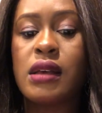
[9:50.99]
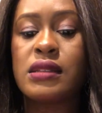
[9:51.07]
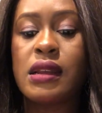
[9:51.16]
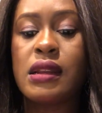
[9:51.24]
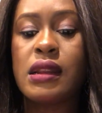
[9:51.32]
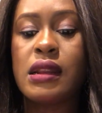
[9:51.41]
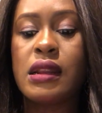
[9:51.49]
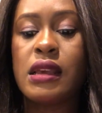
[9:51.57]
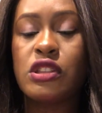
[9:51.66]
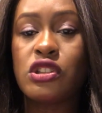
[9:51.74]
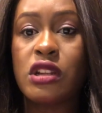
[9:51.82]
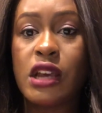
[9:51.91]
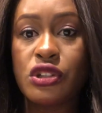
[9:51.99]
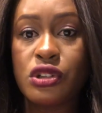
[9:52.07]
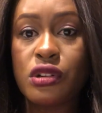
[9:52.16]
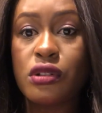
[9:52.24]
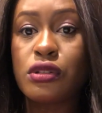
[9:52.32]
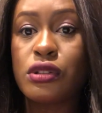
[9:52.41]
As an
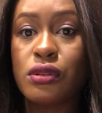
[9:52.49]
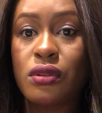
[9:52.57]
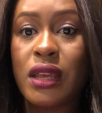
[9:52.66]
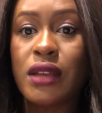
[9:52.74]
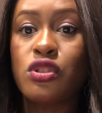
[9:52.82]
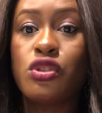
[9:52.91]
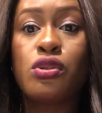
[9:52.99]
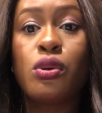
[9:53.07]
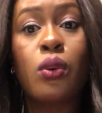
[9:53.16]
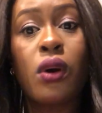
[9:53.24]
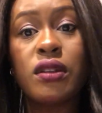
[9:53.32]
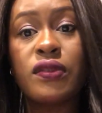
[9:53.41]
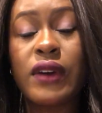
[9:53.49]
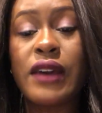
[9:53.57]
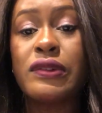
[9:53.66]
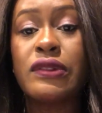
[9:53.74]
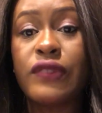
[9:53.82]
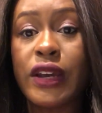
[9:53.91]
international student, you don't qualify
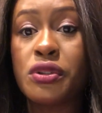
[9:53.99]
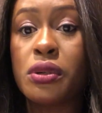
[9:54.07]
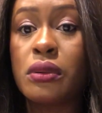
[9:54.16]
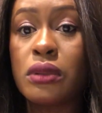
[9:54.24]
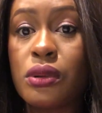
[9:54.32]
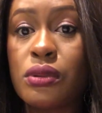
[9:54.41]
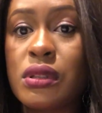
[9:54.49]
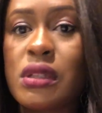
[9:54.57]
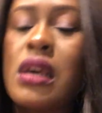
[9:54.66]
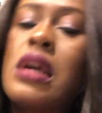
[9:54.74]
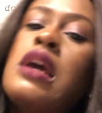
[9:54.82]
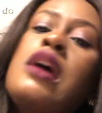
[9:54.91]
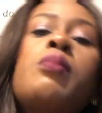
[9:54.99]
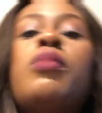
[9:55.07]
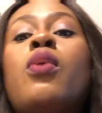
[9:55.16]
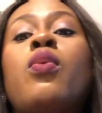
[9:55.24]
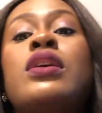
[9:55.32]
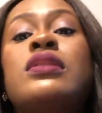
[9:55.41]
for federal loans, but
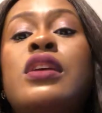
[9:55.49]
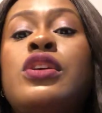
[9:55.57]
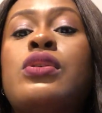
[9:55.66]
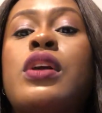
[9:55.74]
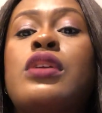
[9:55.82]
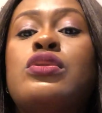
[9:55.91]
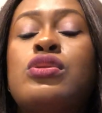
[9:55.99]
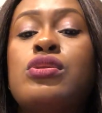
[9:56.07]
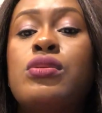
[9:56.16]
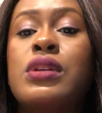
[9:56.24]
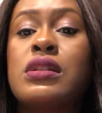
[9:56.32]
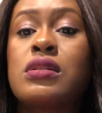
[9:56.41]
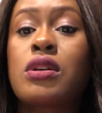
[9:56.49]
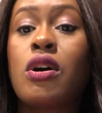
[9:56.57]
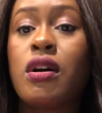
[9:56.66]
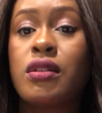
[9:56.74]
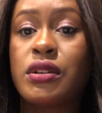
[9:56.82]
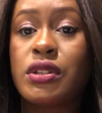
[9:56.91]
one thing you can do is
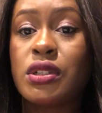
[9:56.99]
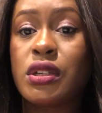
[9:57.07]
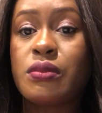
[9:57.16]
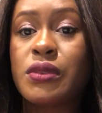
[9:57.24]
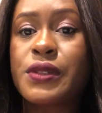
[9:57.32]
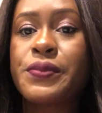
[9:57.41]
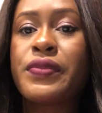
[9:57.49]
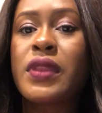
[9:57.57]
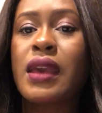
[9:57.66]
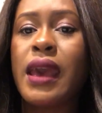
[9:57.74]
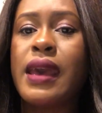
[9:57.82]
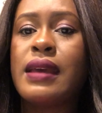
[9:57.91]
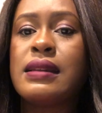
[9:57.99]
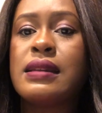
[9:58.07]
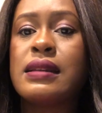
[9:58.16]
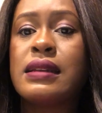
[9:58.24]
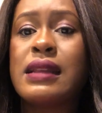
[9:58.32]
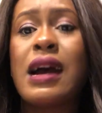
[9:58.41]
scholarships. And
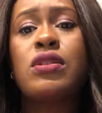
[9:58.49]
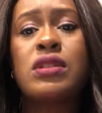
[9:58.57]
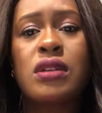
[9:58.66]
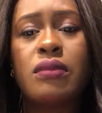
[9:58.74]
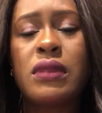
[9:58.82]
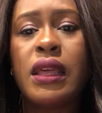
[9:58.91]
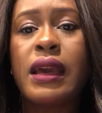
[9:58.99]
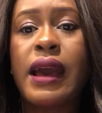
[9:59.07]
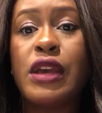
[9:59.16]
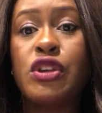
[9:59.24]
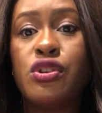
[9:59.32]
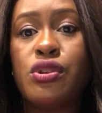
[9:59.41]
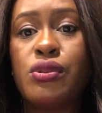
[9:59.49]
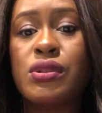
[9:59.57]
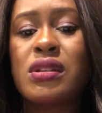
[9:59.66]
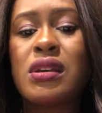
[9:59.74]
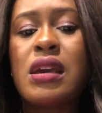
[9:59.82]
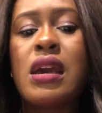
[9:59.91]
that was something I
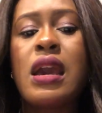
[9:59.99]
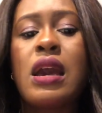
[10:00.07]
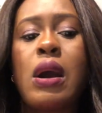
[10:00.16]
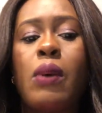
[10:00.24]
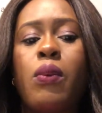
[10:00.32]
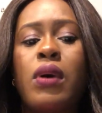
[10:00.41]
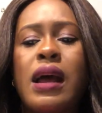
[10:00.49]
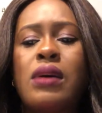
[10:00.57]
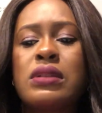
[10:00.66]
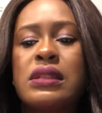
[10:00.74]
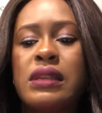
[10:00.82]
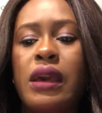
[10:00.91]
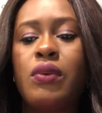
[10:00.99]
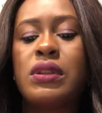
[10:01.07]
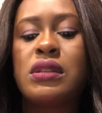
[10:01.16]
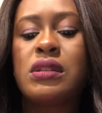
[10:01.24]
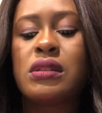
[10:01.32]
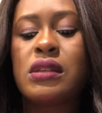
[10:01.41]
used What I would say
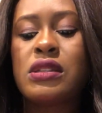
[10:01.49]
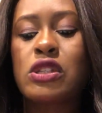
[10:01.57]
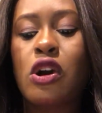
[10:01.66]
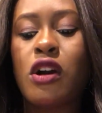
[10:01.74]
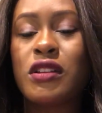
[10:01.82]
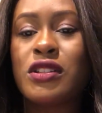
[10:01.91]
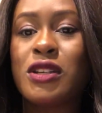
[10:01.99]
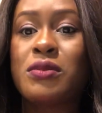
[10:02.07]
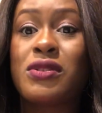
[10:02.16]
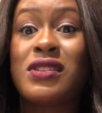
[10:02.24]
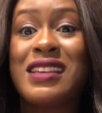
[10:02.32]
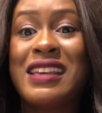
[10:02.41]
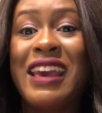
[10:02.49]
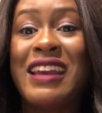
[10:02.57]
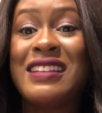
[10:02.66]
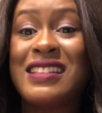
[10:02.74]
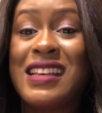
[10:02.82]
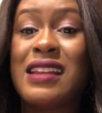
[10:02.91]
with these scholarships, because
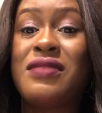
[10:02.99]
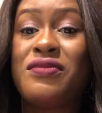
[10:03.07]
again, it's an